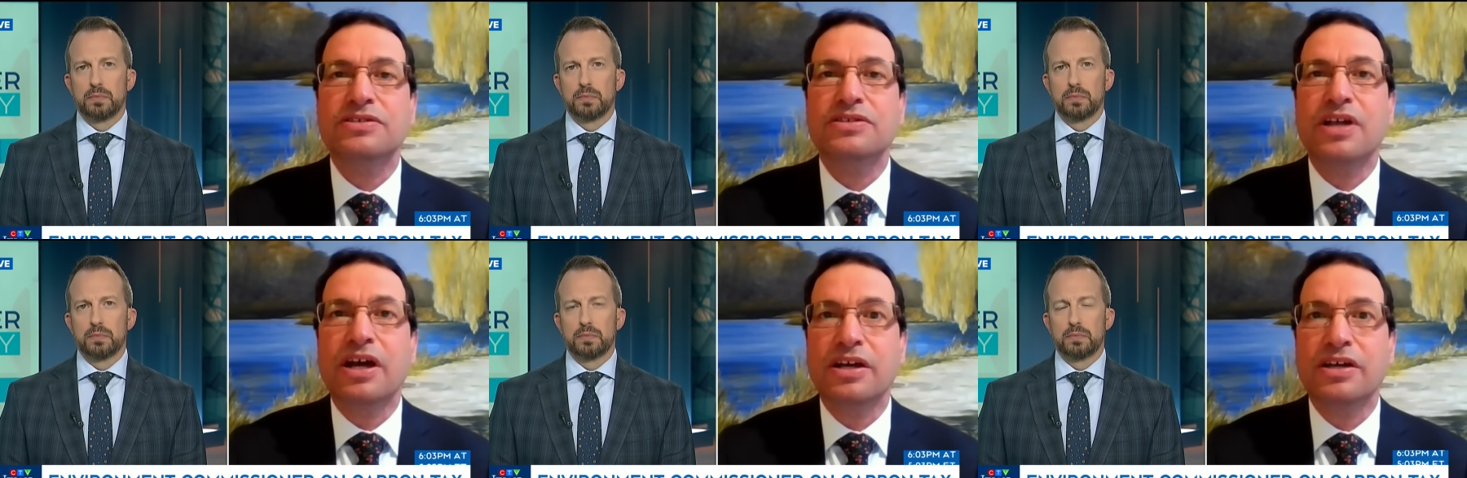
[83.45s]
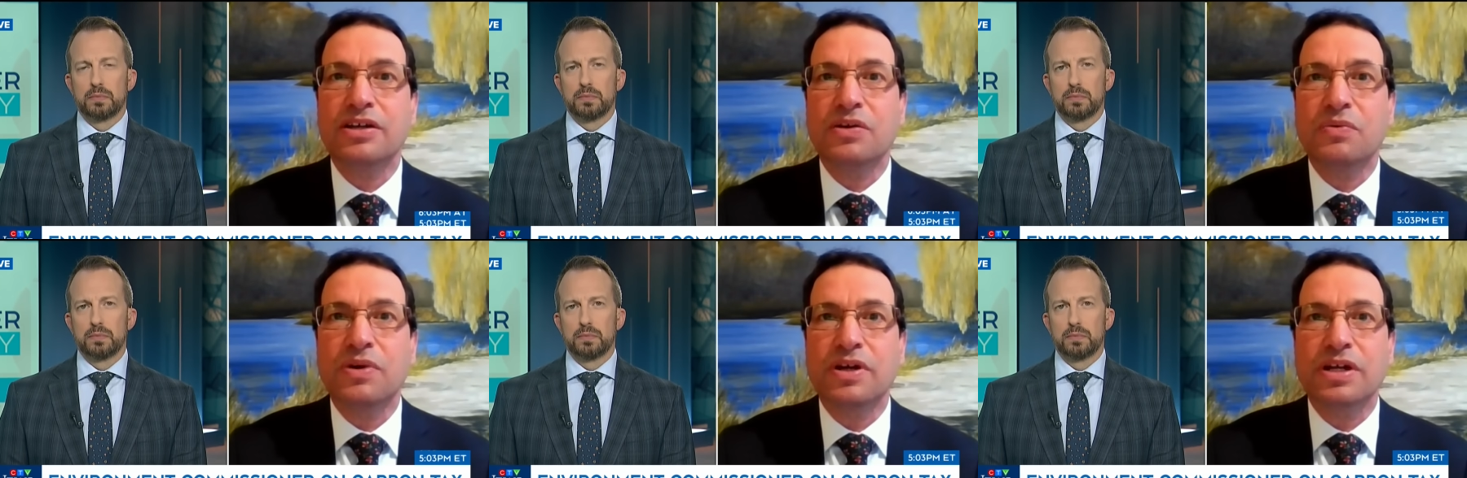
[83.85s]
Speaker 1: is not going
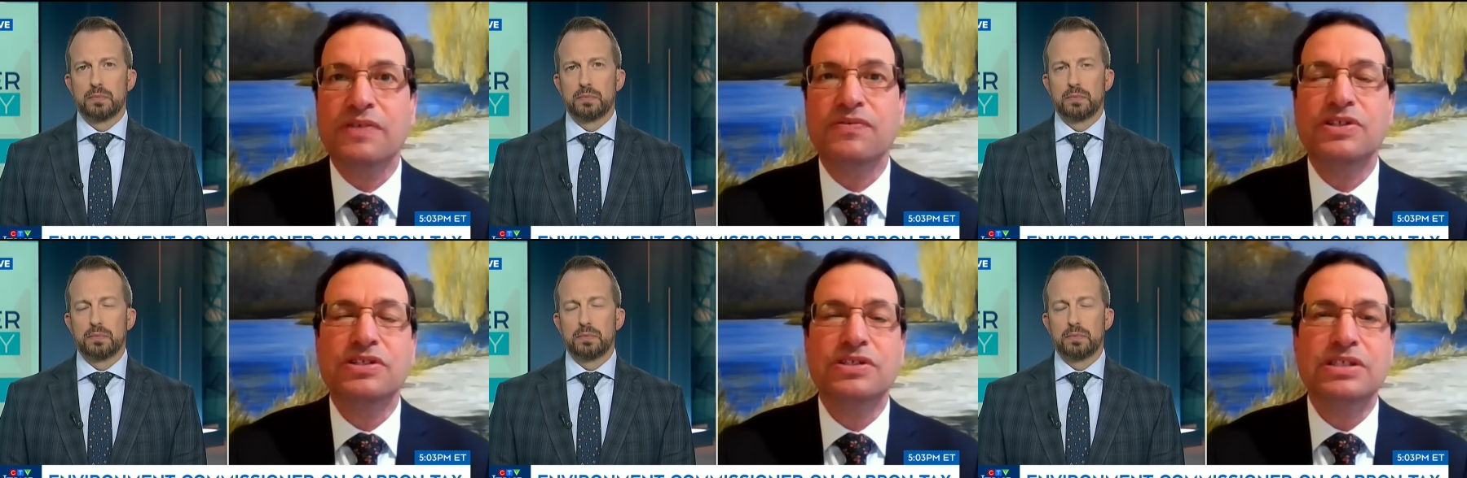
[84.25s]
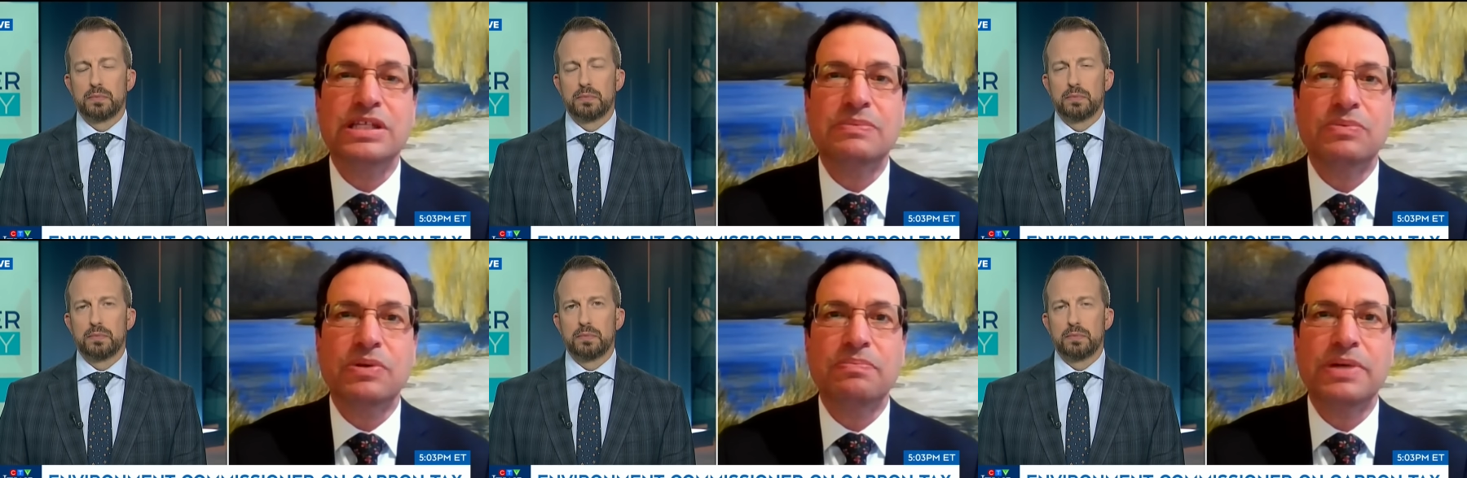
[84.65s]
to work if we just
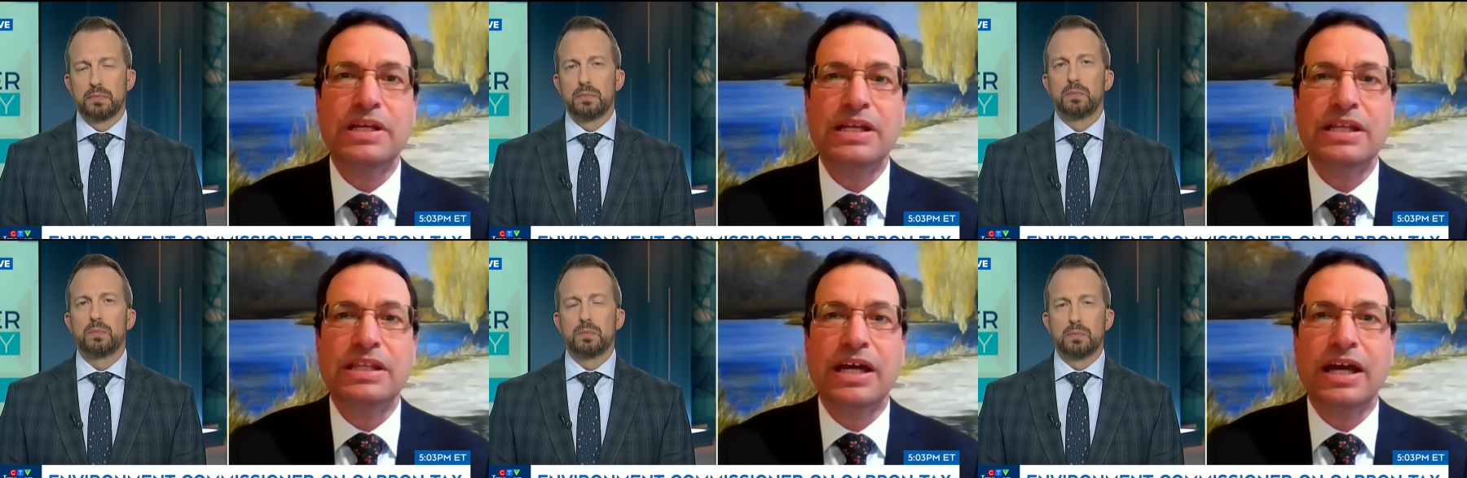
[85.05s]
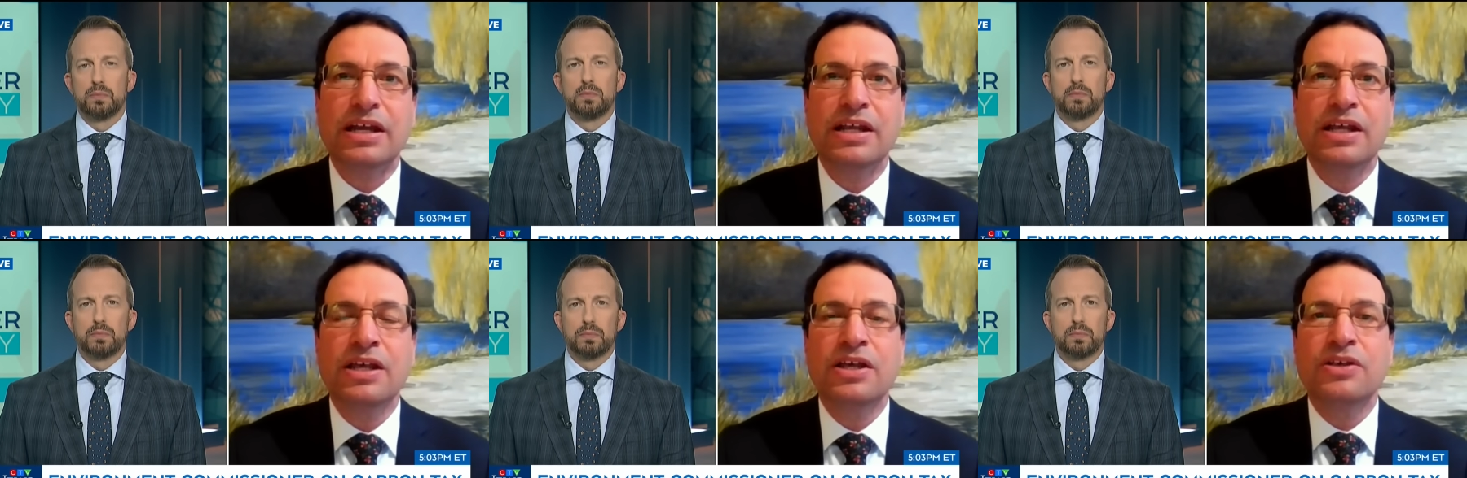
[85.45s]
keep repeating that.
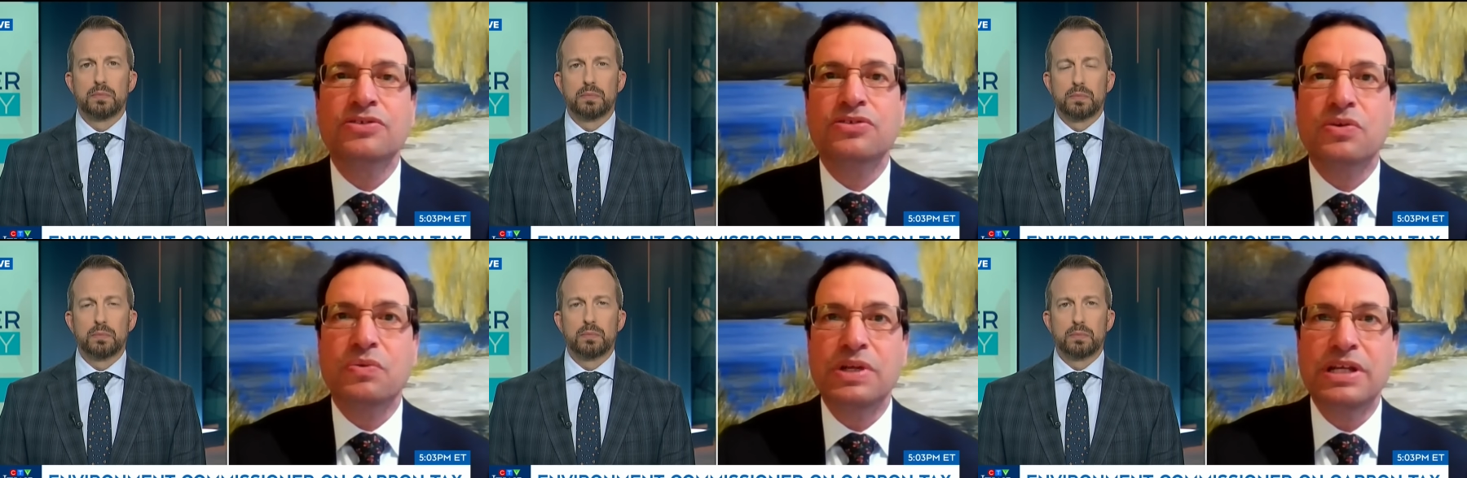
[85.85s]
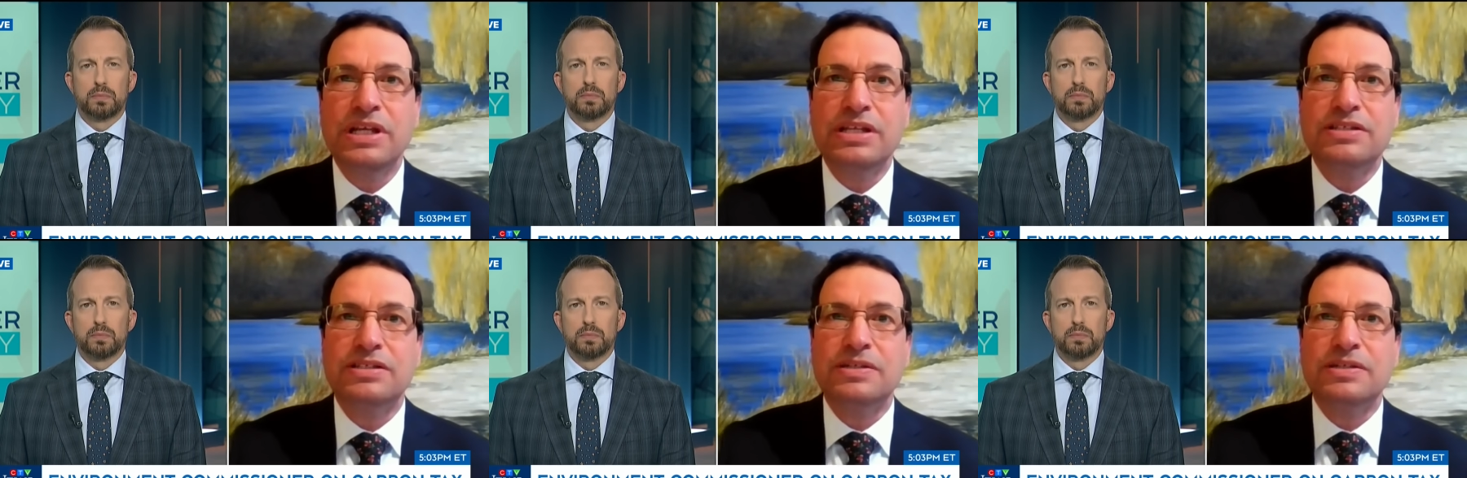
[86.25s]
So we need